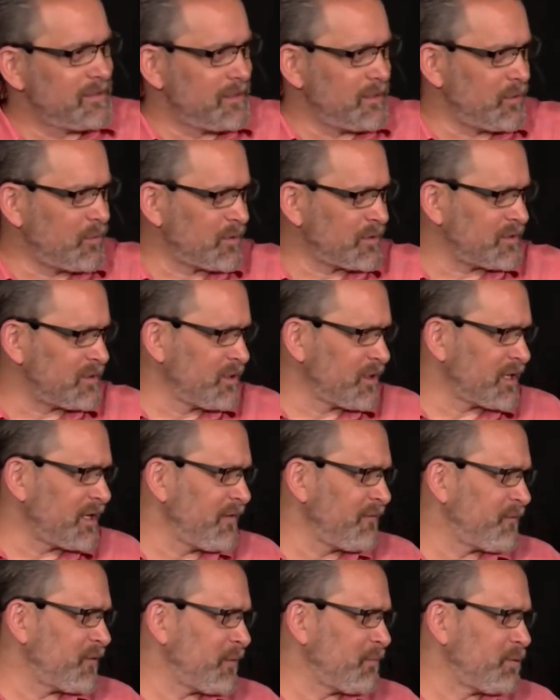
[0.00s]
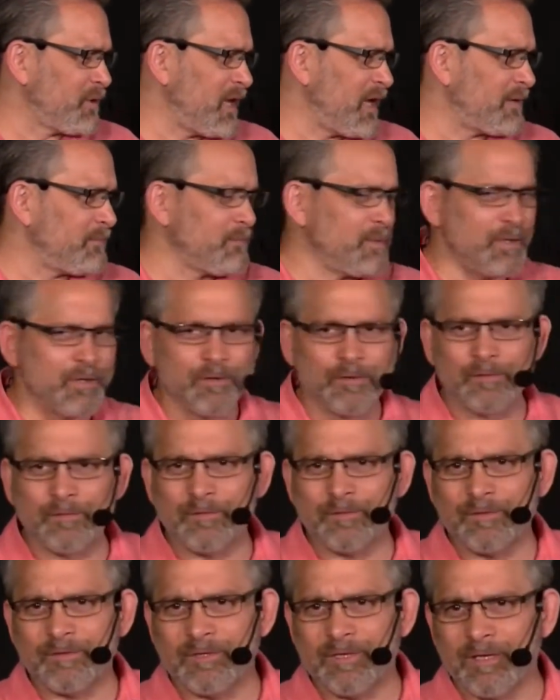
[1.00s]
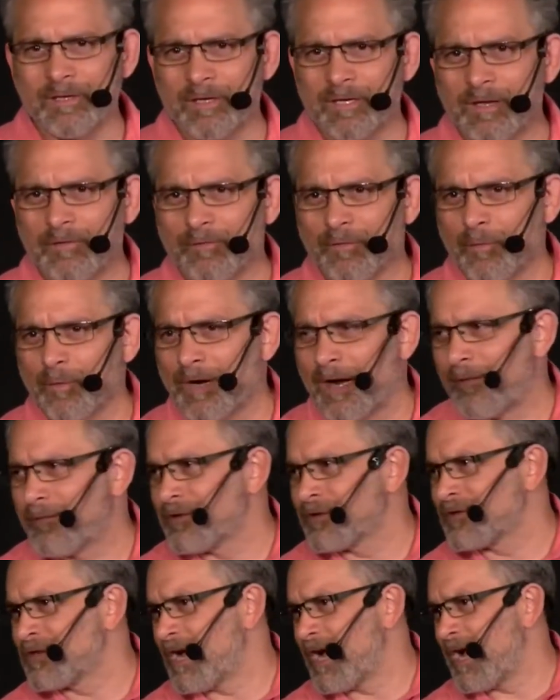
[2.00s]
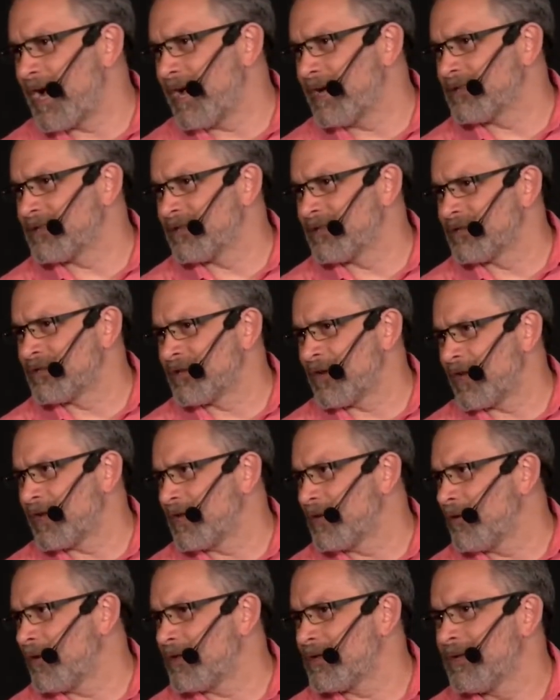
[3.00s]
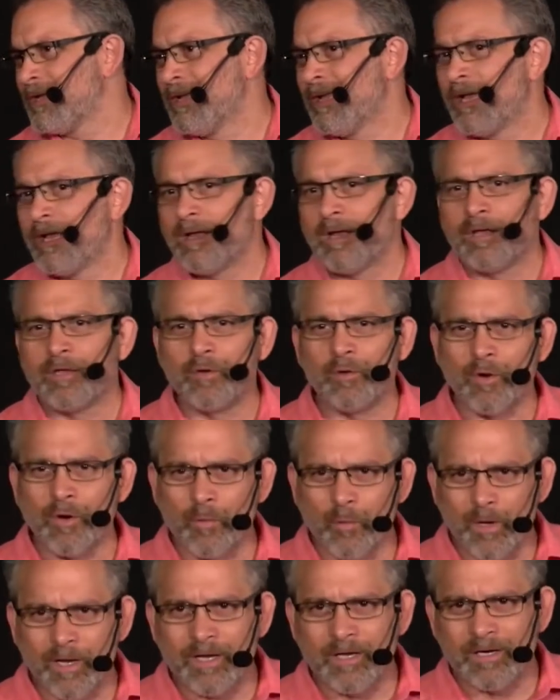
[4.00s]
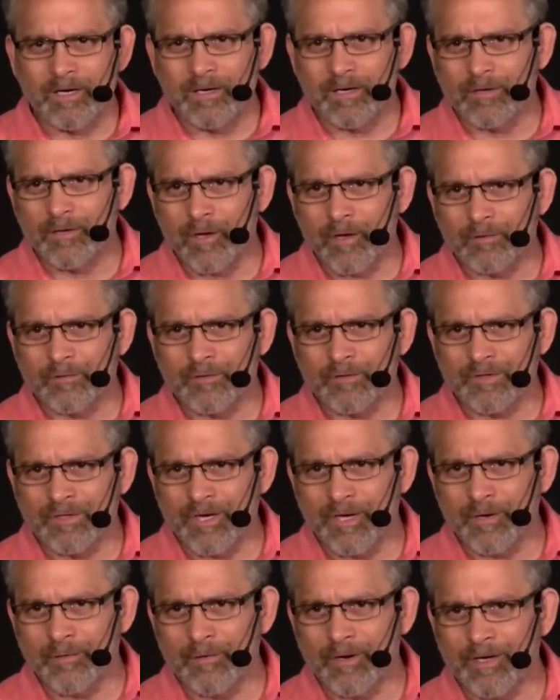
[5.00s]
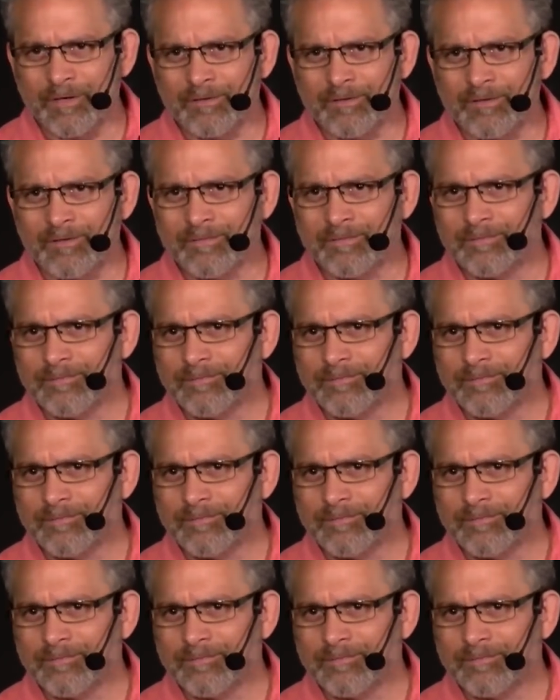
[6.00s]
who are looking for blood moons and looking for whatever signs and studying all that, you are a wicked and adulterous generation.